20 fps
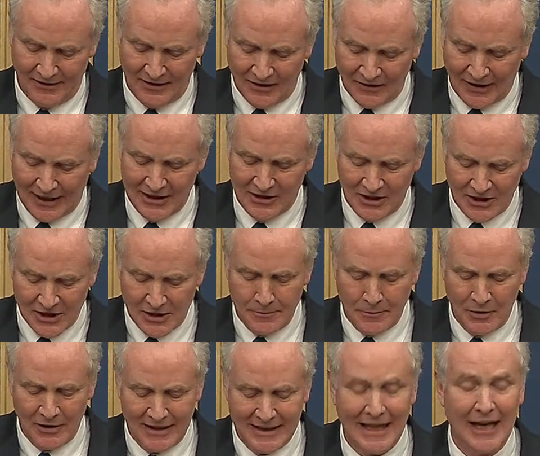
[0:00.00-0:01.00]
like the
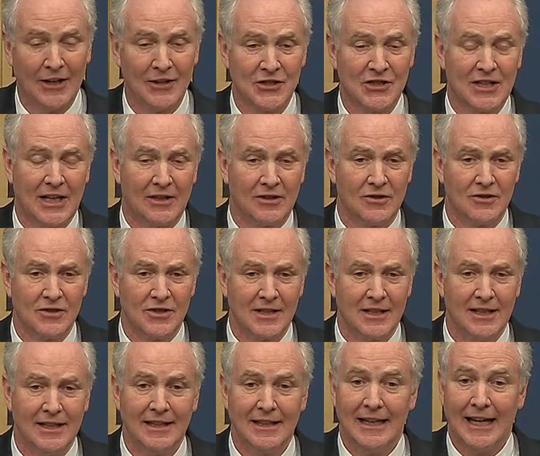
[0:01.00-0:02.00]
community health centers,
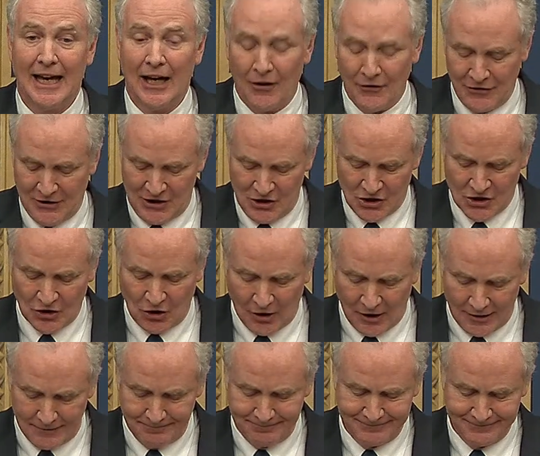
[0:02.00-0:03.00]
Healthy
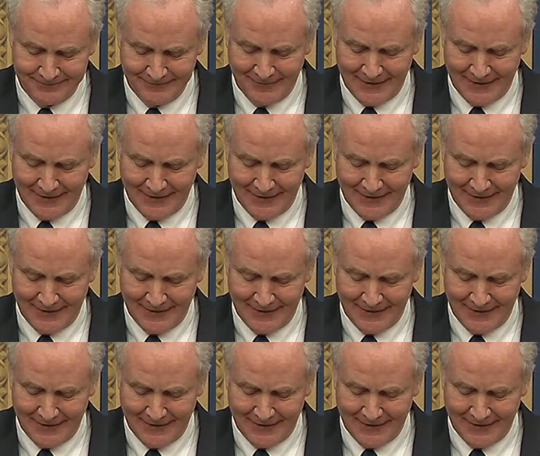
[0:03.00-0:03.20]
Start,